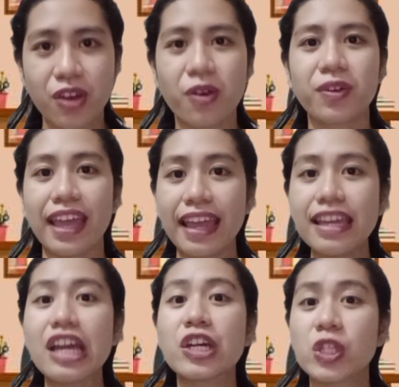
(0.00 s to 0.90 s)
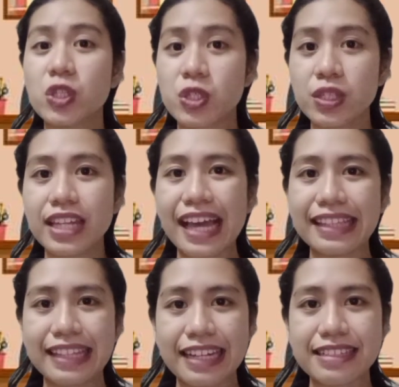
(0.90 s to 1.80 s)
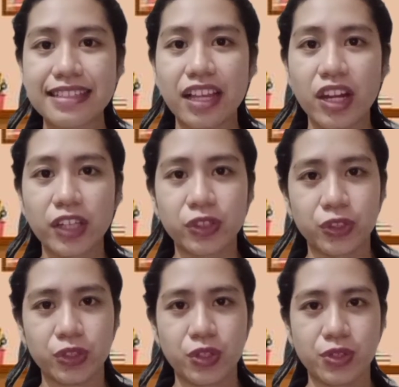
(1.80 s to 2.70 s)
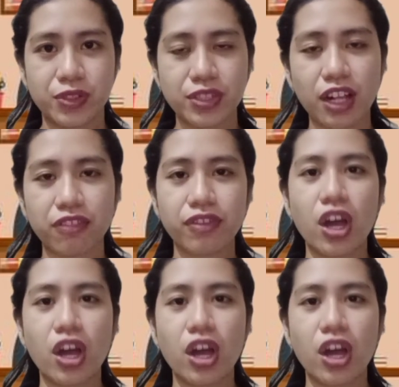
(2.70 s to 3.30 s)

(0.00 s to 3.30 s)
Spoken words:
Okay, you should address the letter to yourself.